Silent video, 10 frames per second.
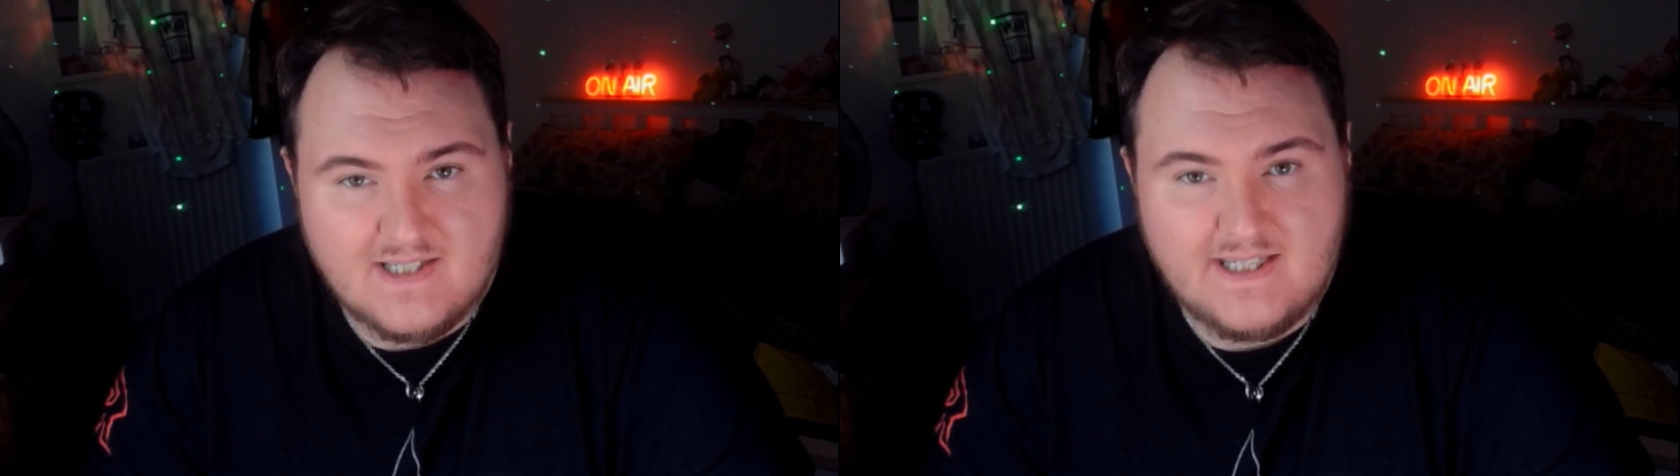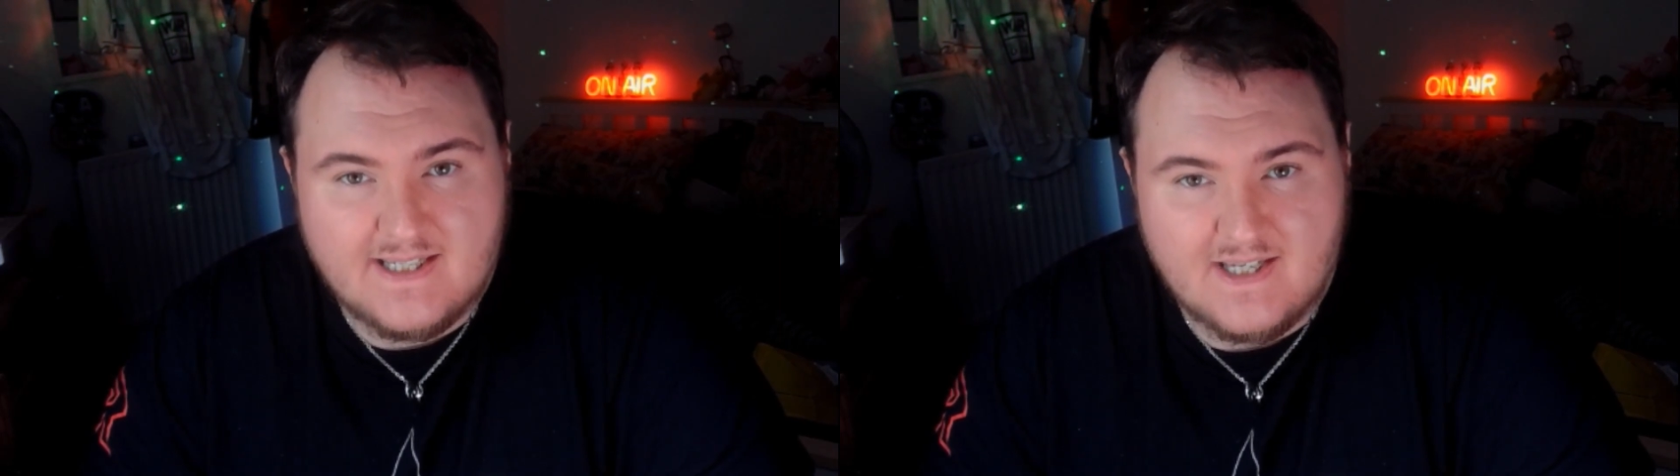
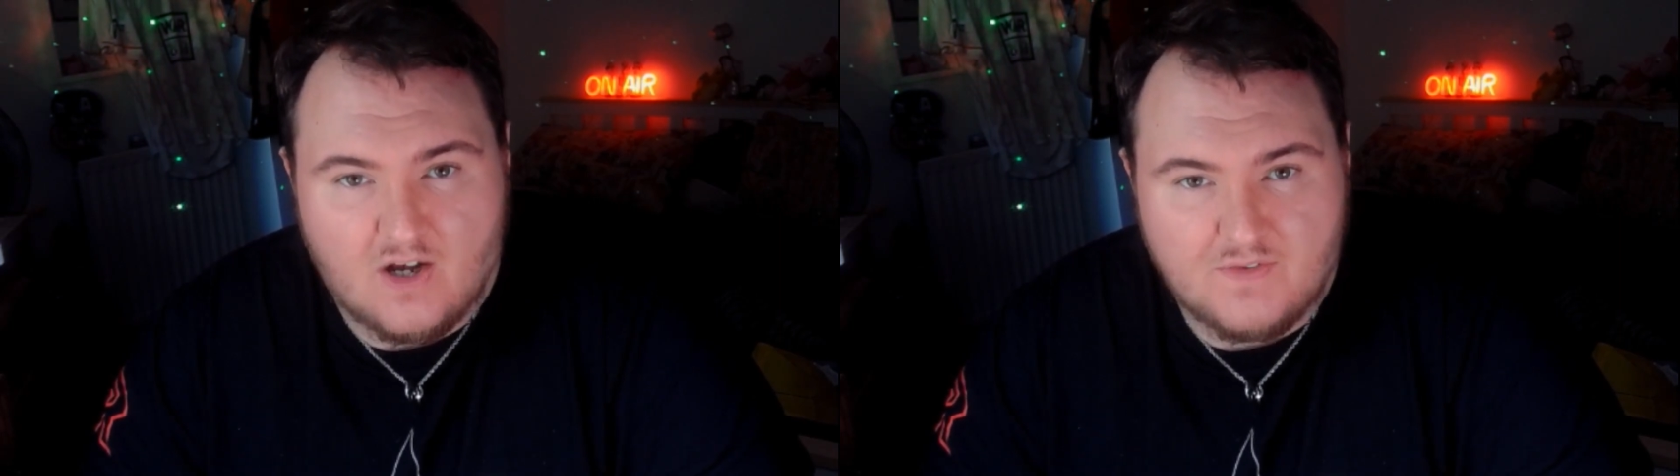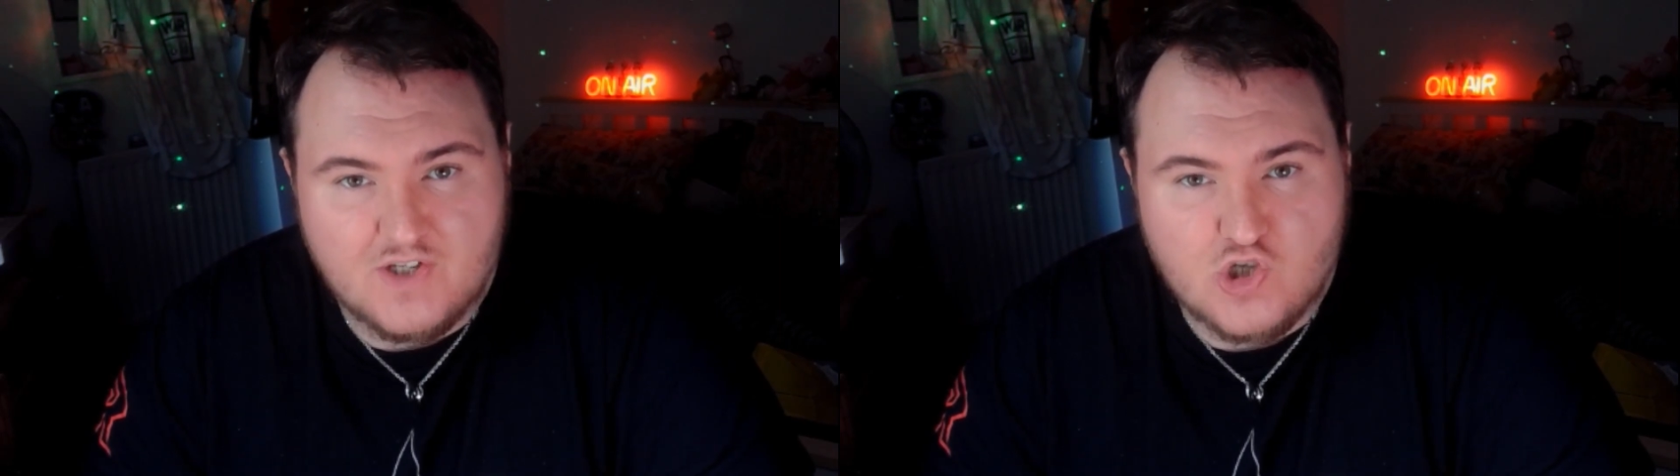thing you see
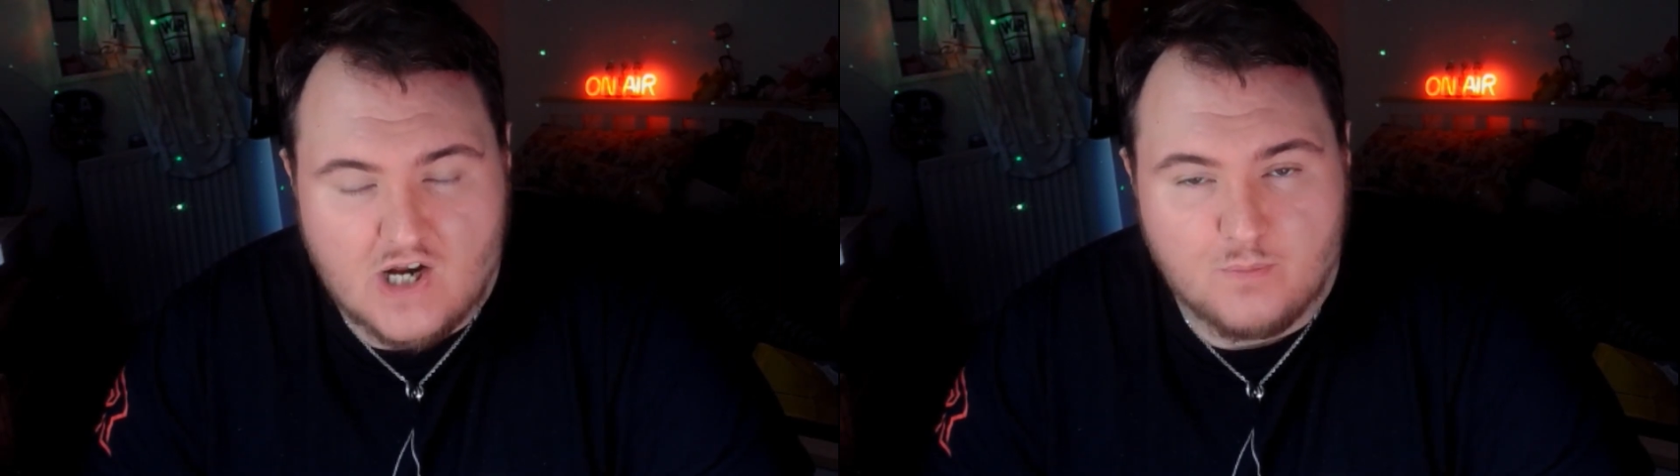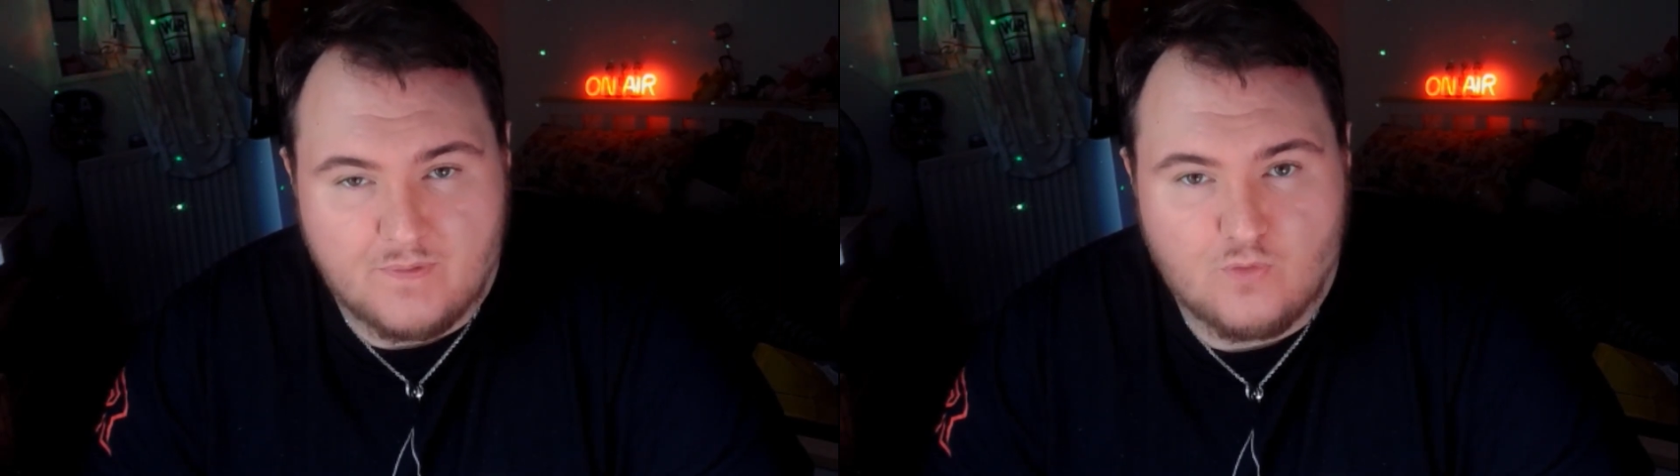on this
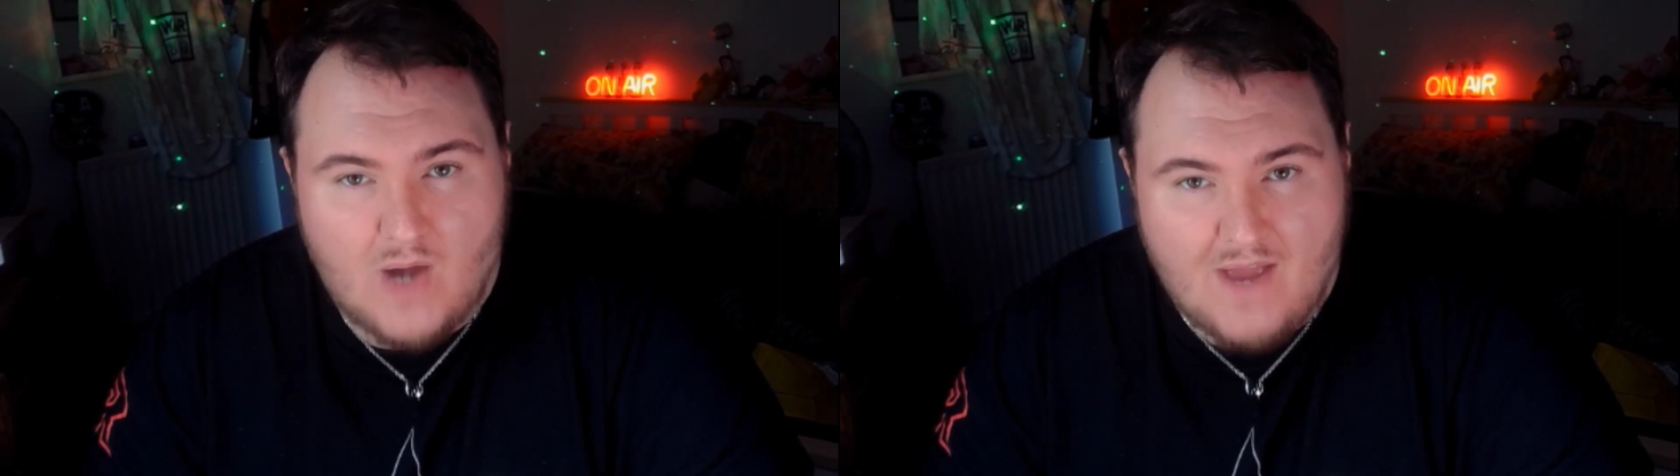channel before